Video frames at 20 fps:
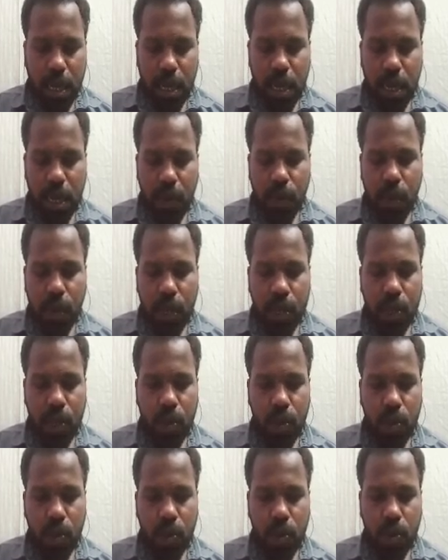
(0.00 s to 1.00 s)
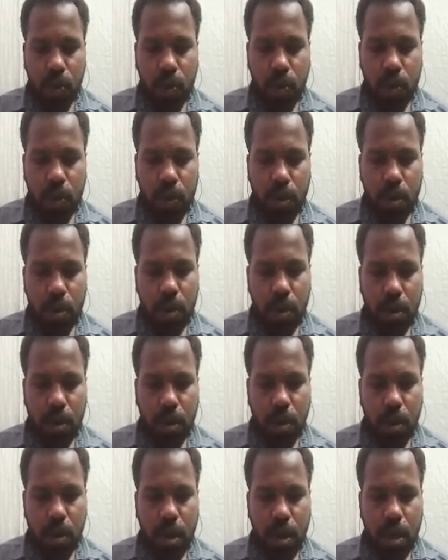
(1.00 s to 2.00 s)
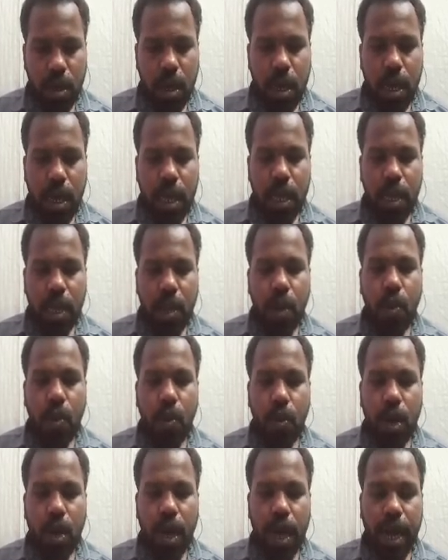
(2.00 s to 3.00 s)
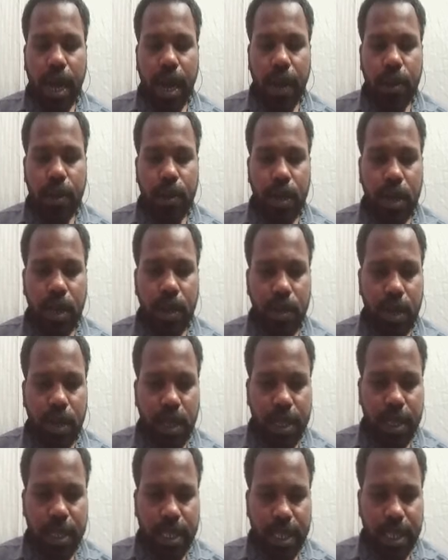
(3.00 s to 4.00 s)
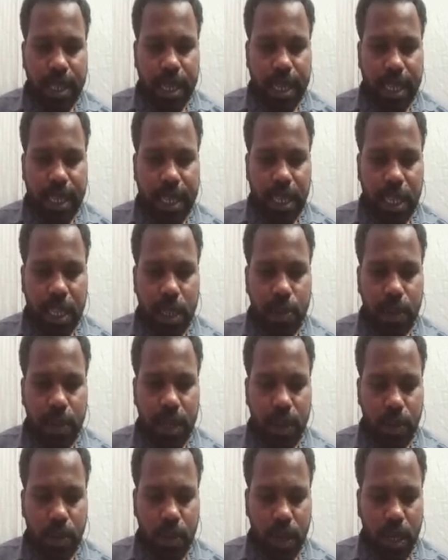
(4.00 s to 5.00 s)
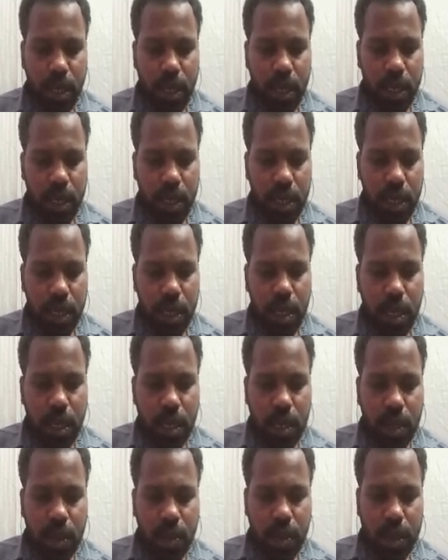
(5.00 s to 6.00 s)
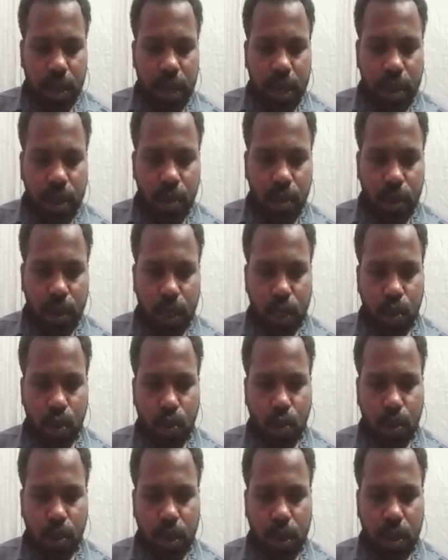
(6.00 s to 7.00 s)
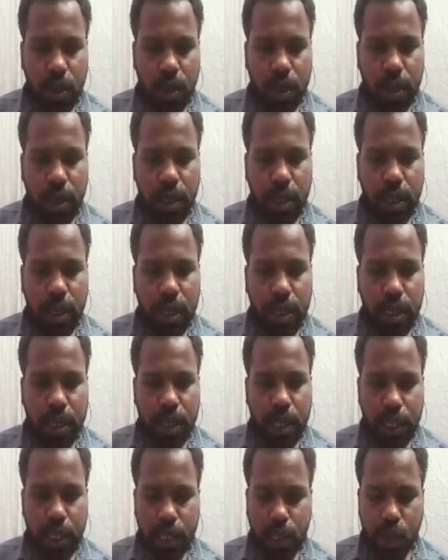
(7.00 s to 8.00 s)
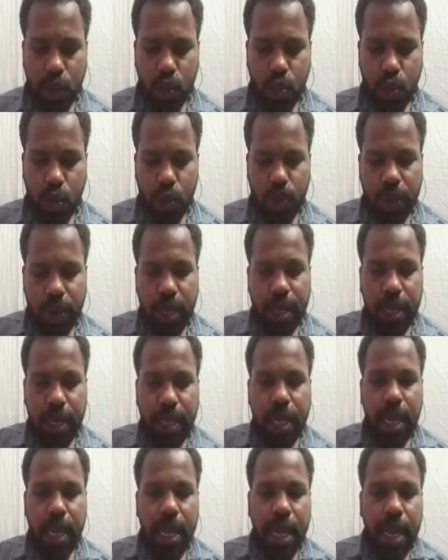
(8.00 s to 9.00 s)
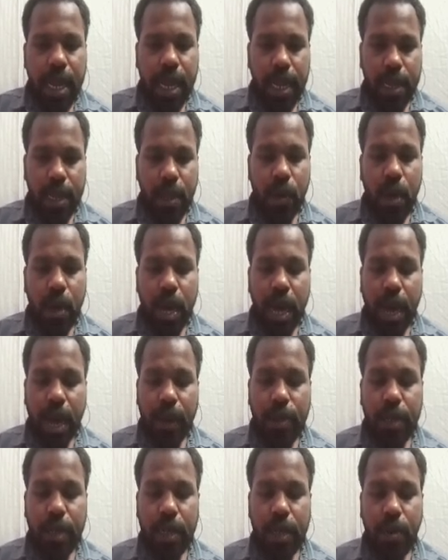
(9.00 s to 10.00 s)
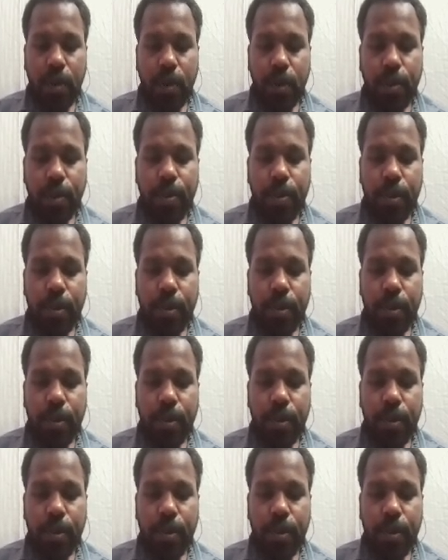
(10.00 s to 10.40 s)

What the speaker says: equals to, and now I have to give the train test split. Okay, train underscore test underscore split, and now I have to give